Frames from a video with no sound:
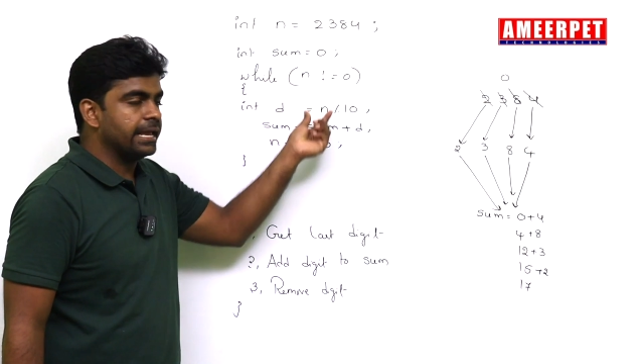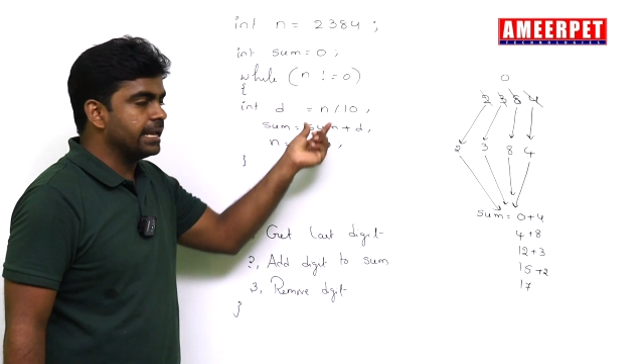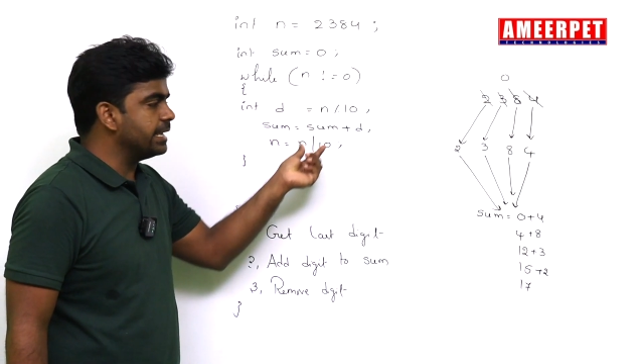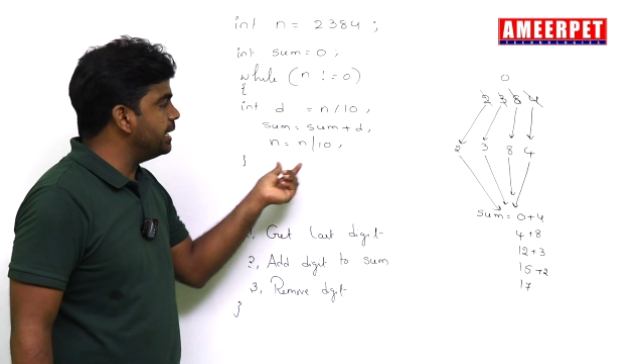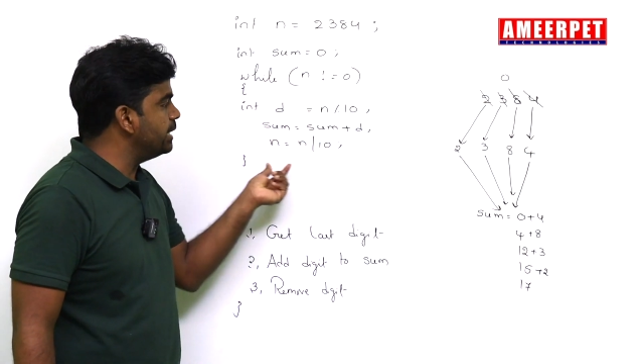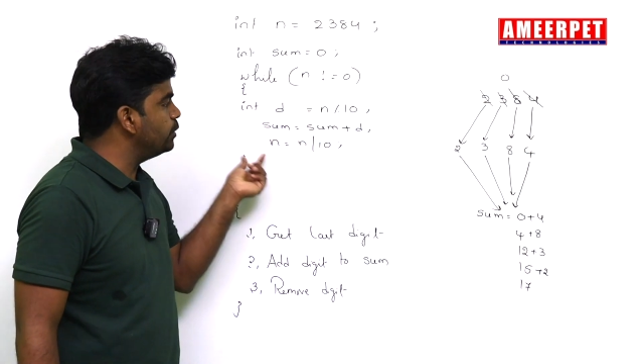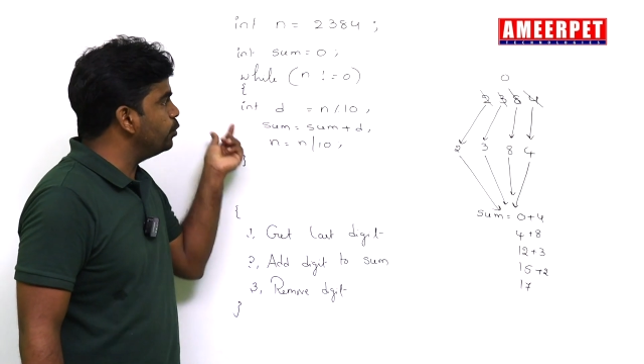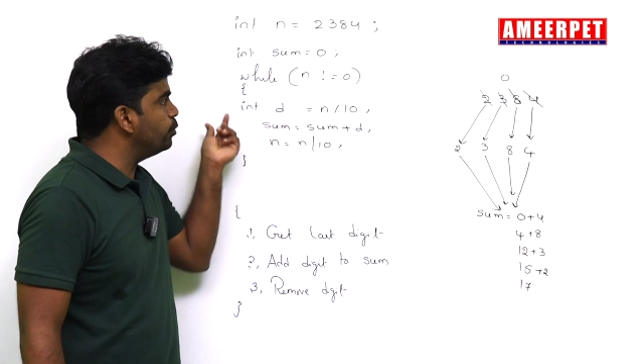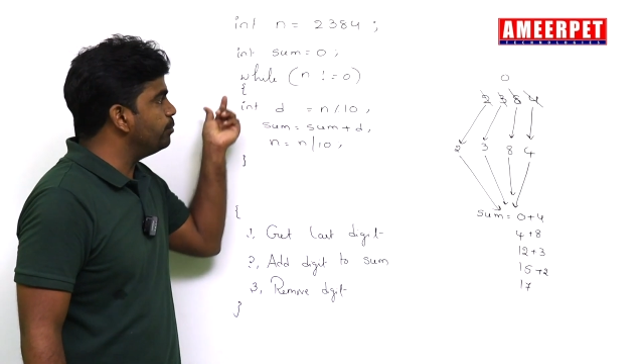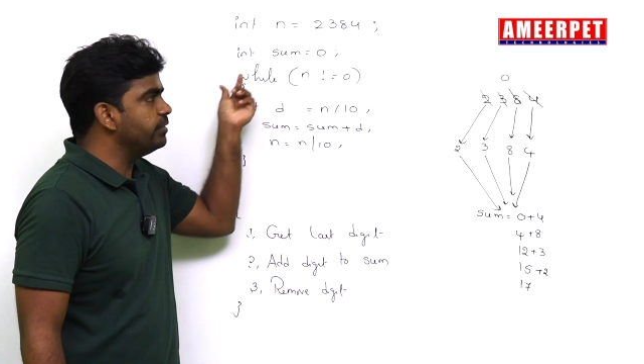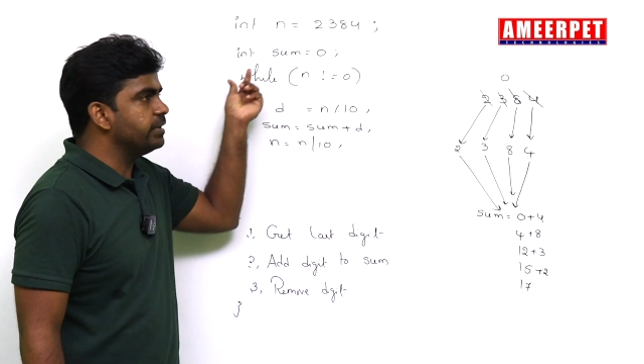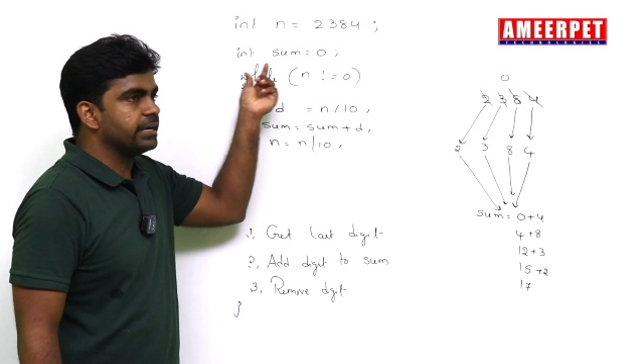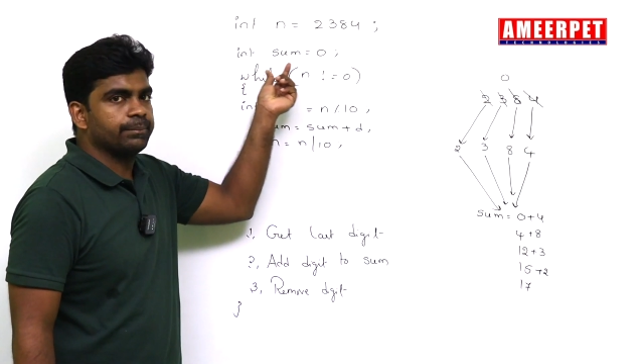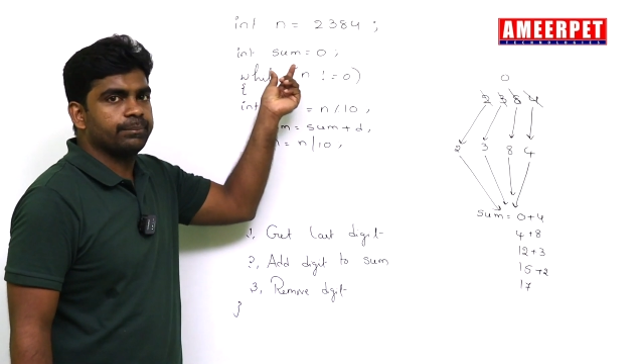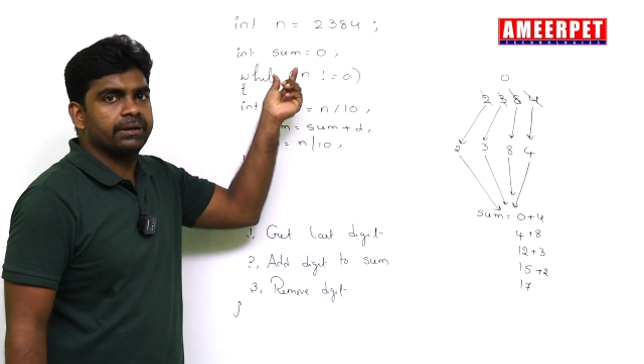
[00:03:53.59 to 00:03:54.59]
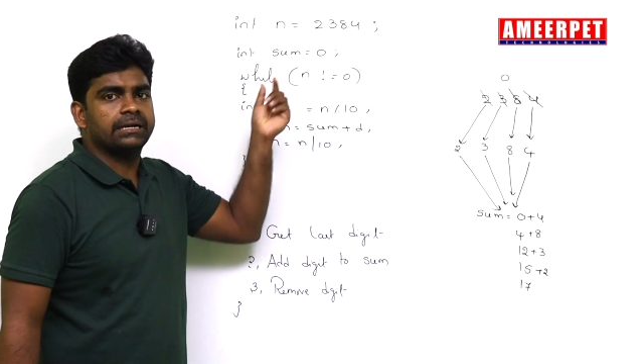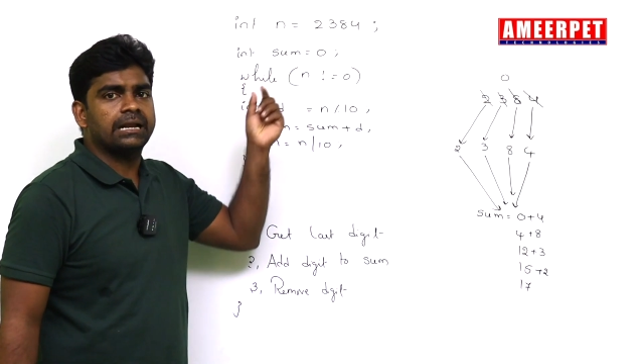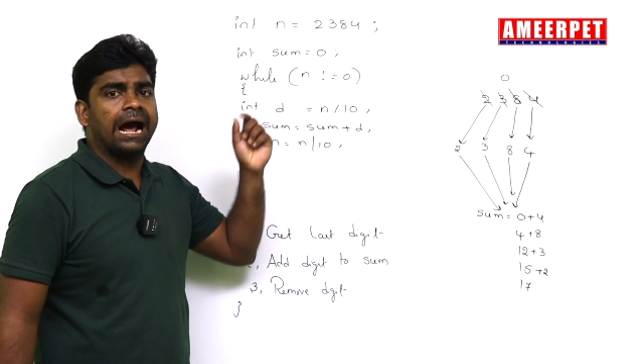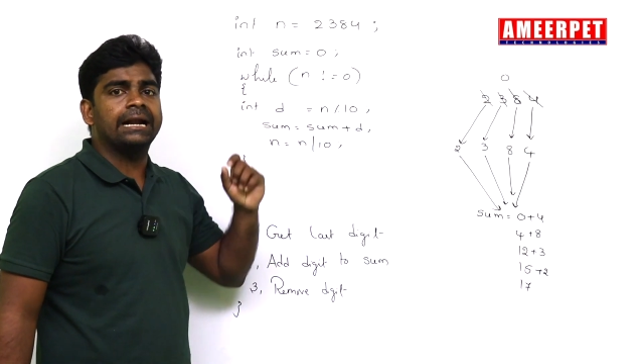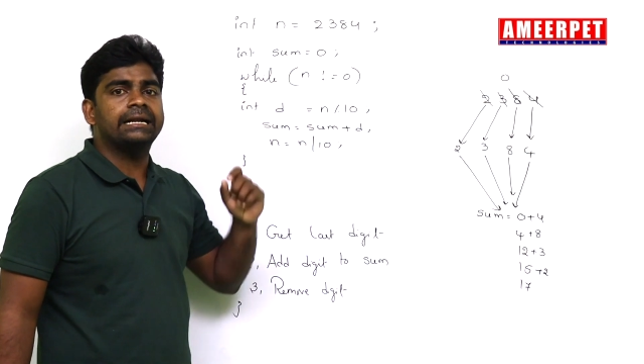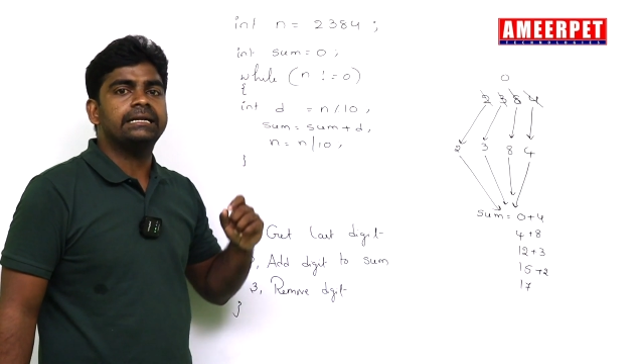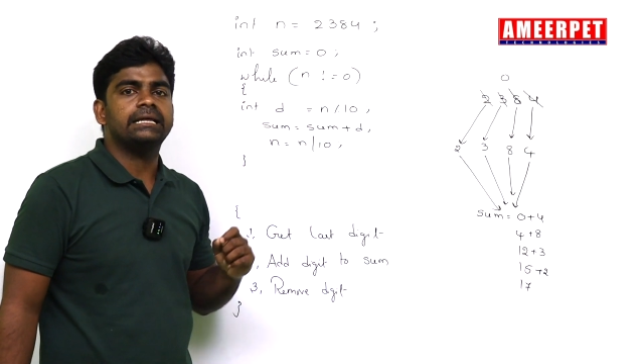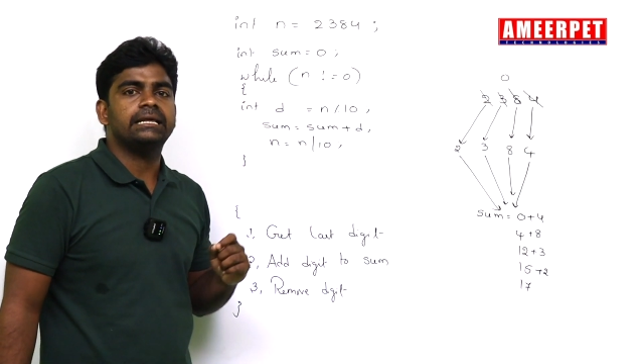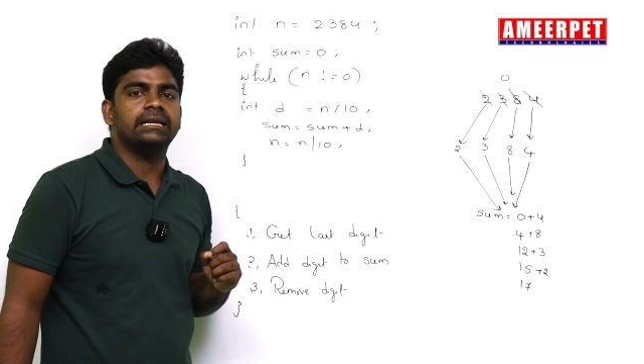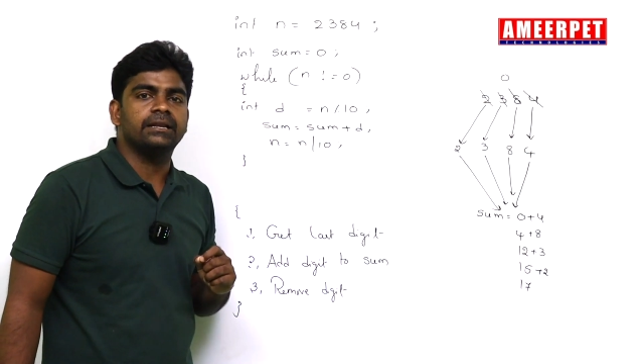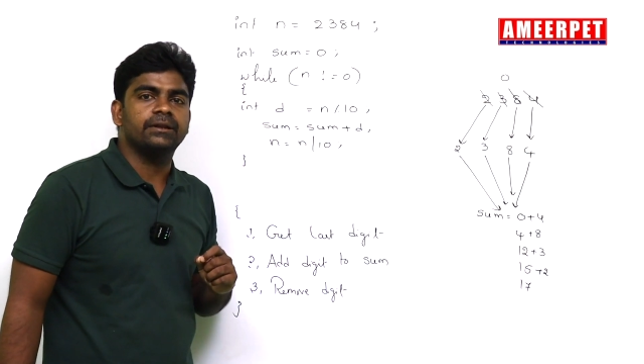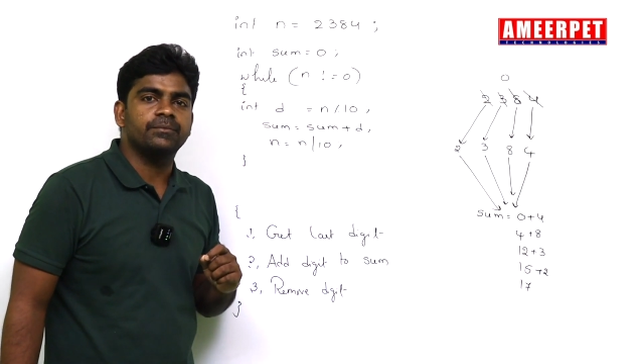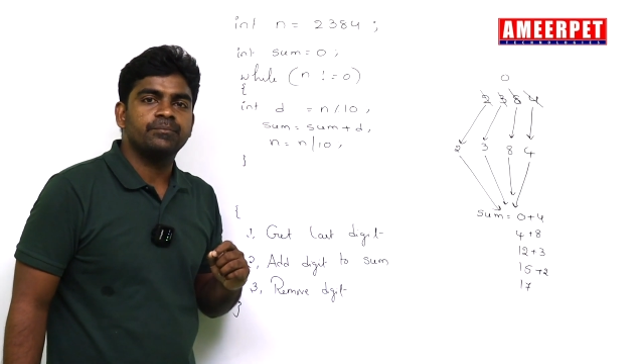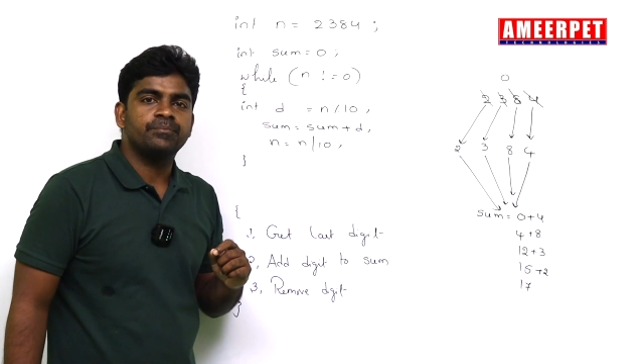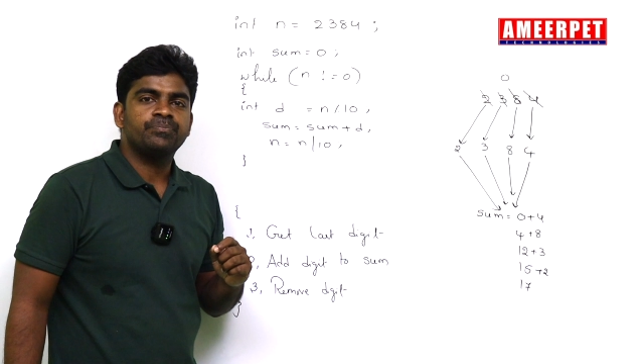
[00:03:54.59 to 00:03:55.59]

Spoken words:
Again loop will repeat until